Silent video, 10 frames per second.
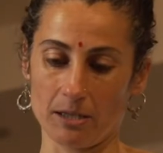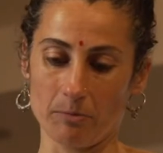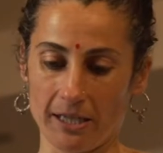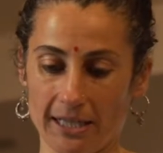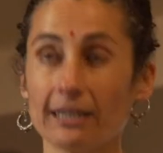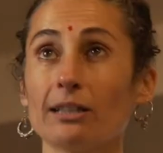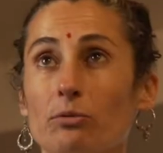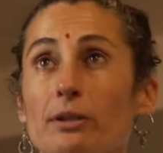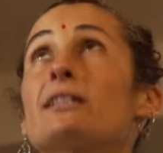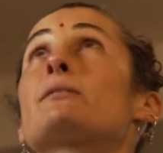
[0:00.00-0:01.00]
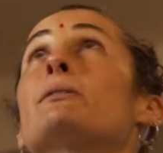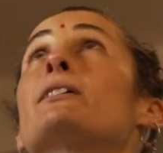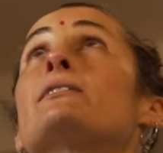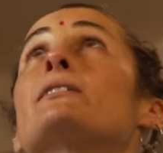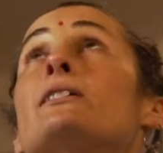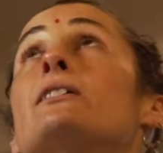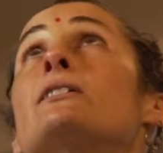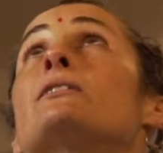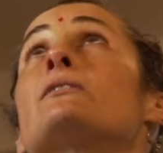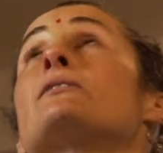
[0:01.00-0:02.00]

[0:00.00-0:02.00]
the pan. Now wet spice is